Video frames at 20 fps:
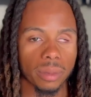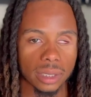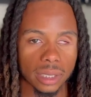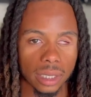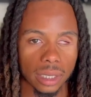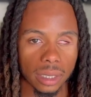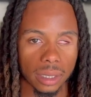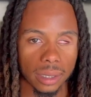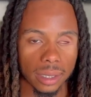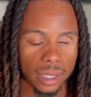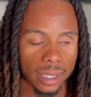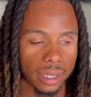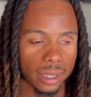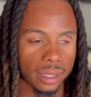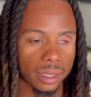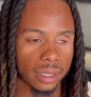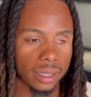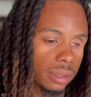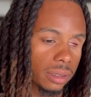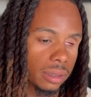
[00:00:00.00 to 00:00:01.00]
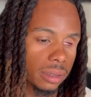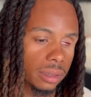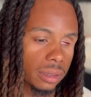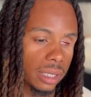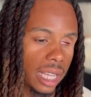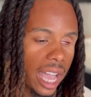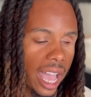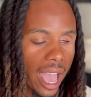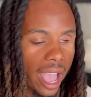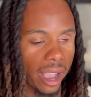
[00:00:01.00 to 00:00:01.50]
there.
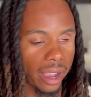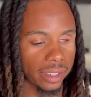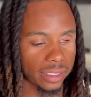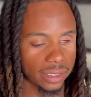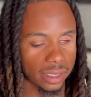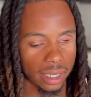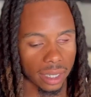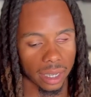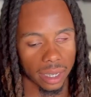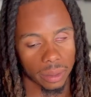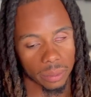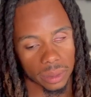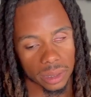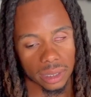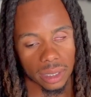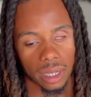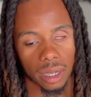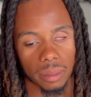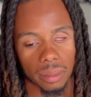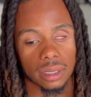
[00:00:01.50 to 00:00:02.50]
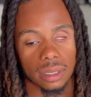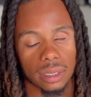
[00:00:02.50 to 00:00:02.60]
I asked her, like, what's up?